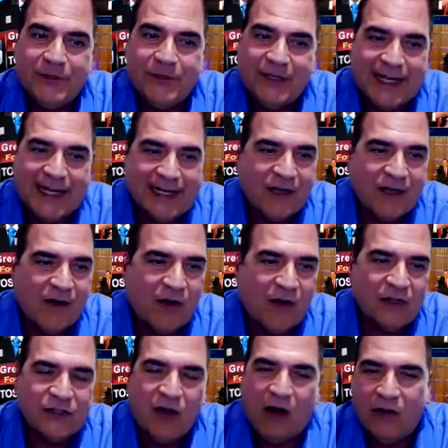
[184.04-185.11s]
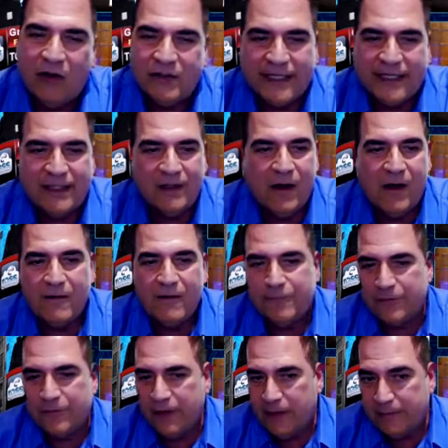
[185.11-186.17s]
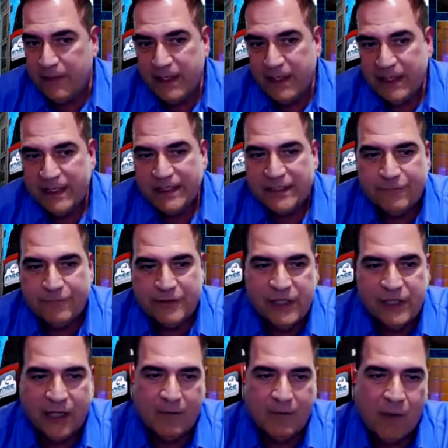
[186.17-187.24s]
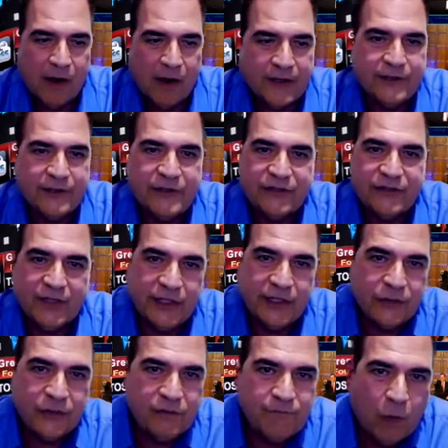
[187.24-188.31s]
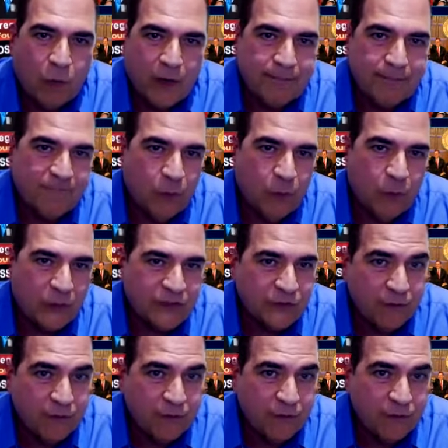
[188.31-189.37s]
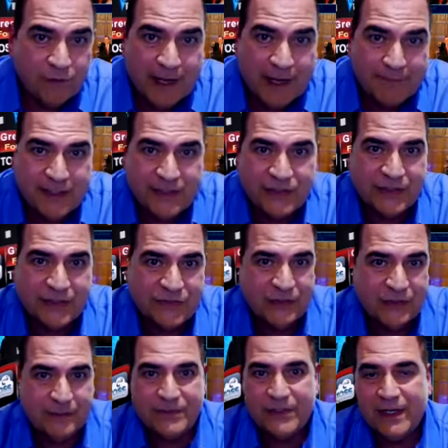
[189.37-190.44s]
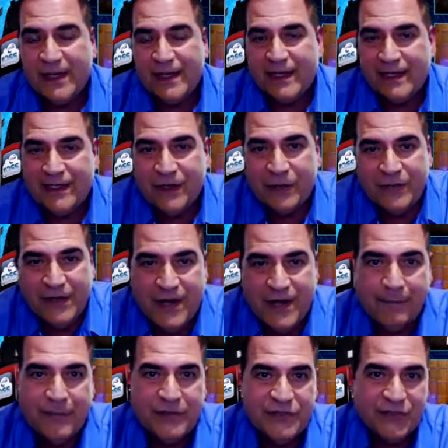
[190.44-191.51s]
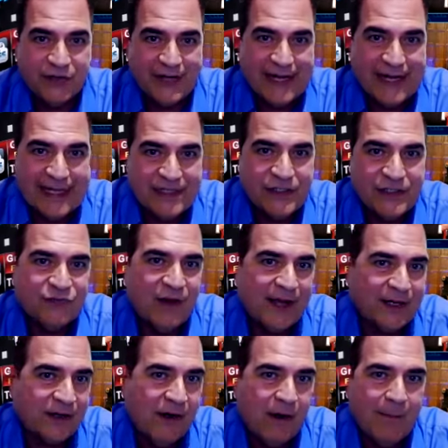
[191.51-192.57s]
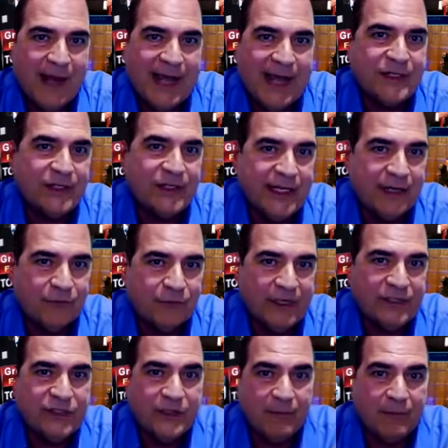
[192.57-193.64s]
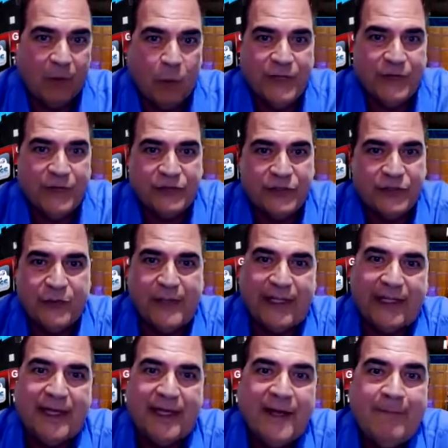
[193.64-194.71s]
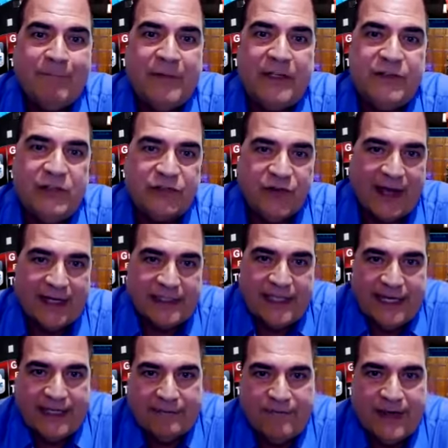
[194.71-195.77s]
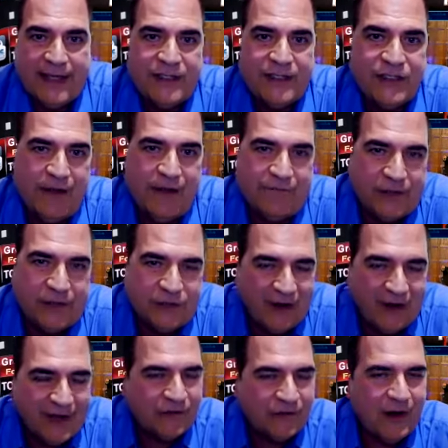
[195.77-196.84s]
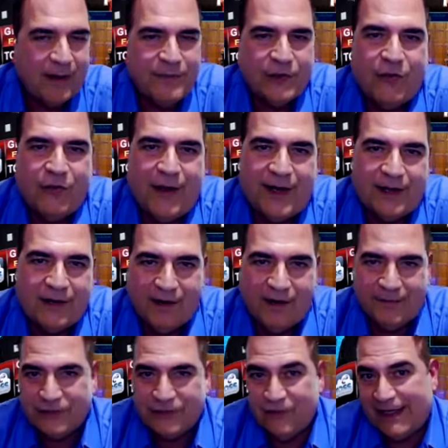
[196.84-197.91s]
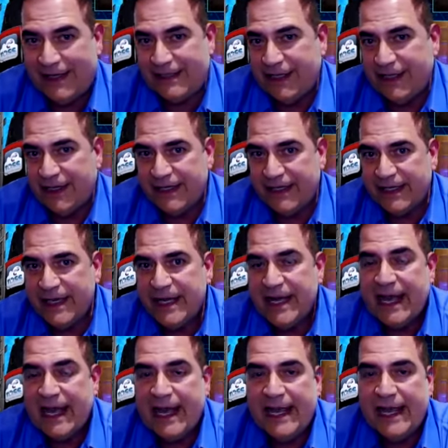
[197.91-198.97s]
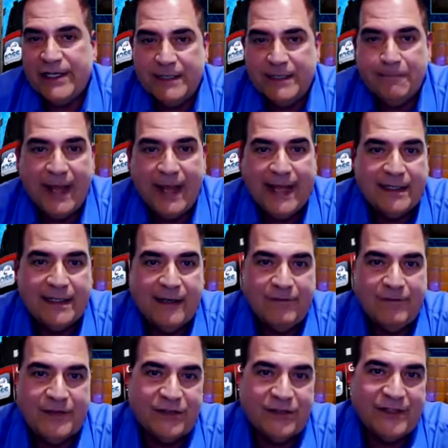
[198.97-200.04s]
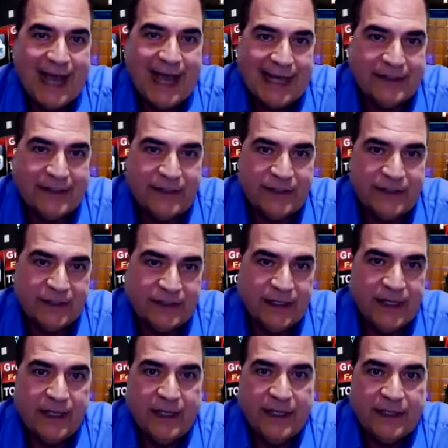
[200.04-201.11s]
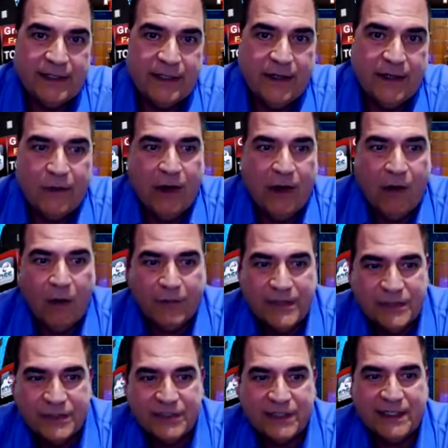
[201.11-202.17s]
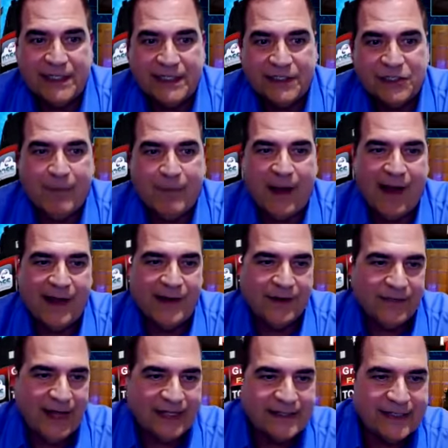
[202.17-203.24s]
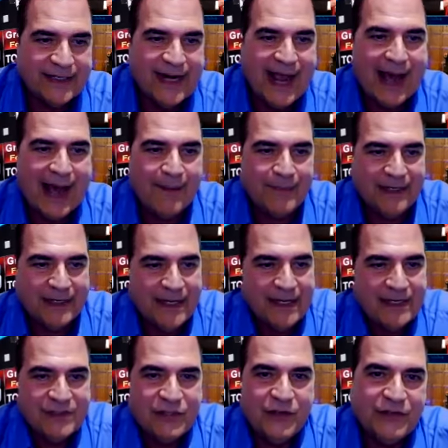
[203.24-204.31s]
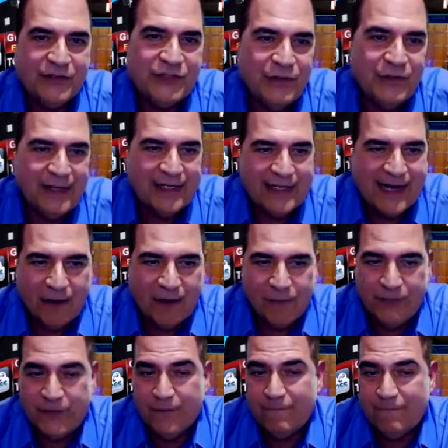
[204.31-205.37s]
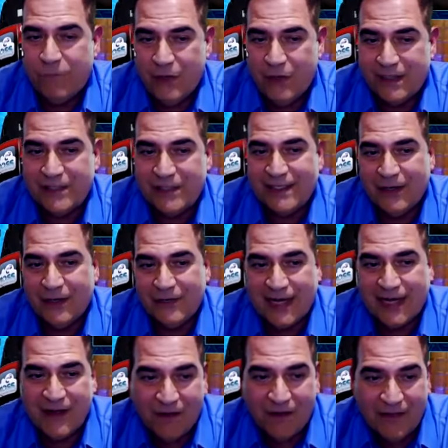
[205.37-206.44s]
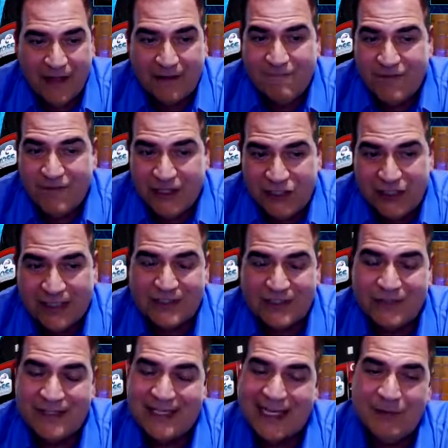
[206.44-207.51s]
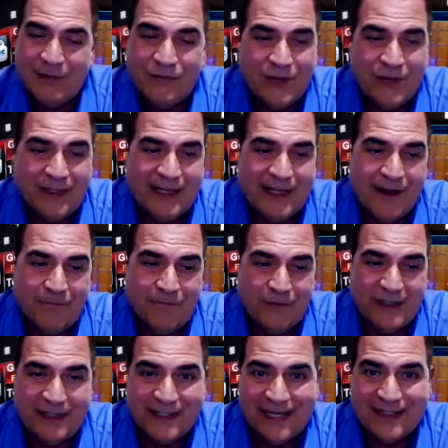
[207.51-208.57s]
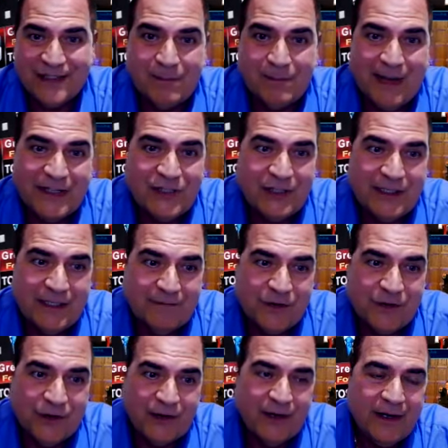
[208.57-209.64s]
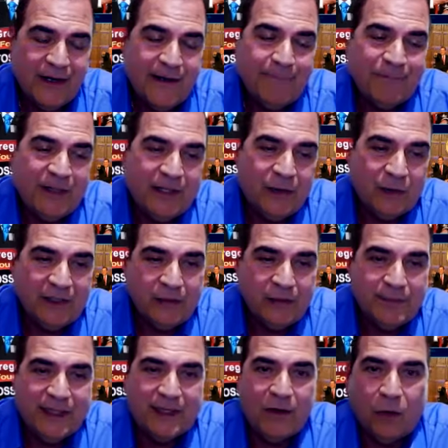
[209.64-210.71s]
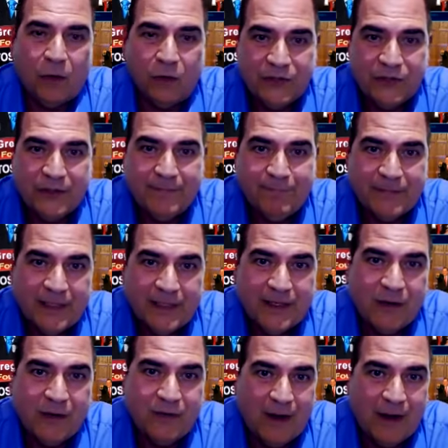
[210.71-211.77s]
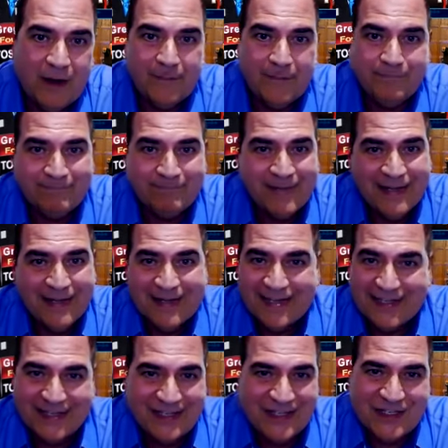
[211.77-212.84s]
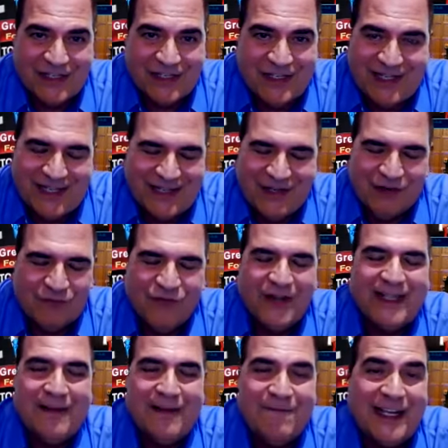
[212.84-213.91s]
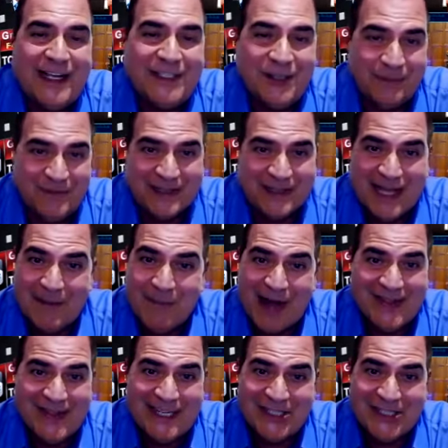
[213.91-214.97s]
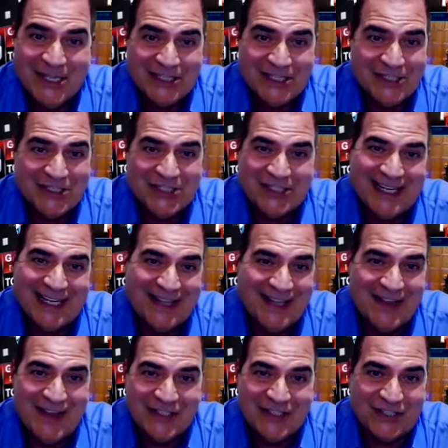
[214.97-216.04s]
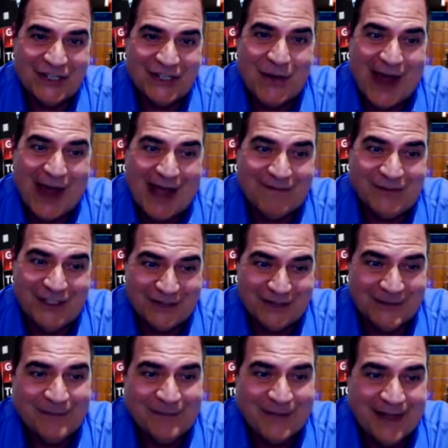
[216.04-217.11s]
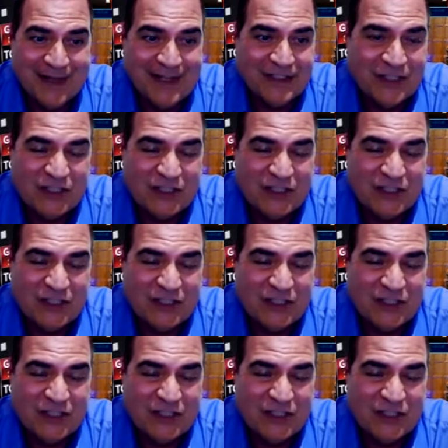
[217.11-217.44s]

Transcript: are getting called all day long from different telemarketers. They use VoIP over IP systems. You know, the numbers are hidden. You try to call back, you can't reach them. And what they're doing is they're trying to take advantage of you. They're trying to grab your credit card. They're trying to tell you, hey, you didn't pay enough on your taxes you know, oh, this is going to expire. That's going to happen. So they're doing it now with their voice, you know, and they call that vishing. So you got to be really careful these days, especially if you're, you know, a little bit older, you know, um, you, you, you're really a victim. They buy these lists and then they just go after you. Right.